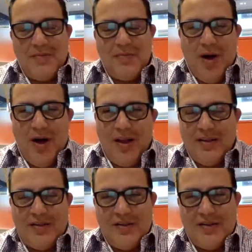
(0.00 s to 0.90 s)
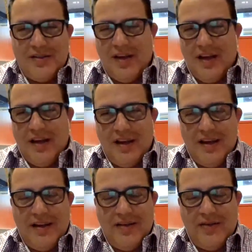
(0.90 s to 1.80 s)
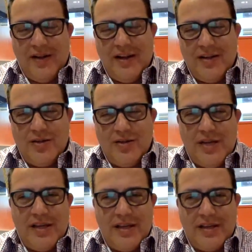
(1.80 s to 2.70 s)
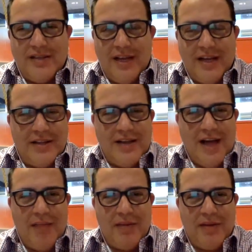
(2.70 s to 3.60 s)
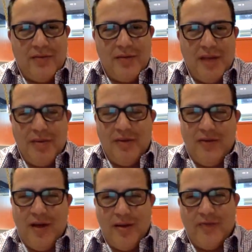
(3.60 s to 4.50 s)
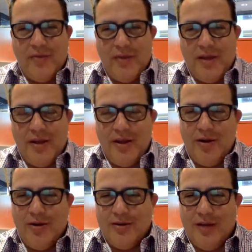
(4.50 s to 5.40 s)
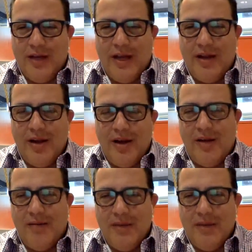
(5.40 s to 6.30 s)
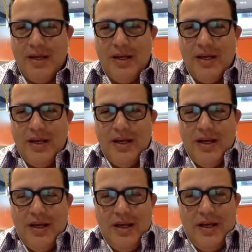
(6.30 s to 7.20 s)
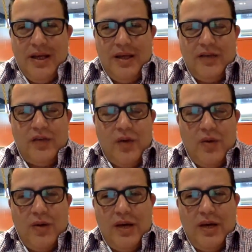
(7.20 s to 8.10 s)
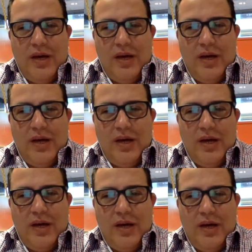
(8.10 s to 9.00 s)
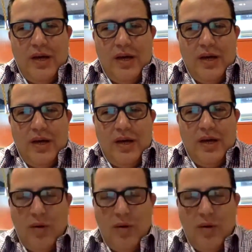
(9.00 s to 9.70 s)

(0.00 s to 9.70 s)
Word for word: Paul, this is uh, a very intriguing, exciting topic for me. I've been following for many years. And uh, so tell us a little bit about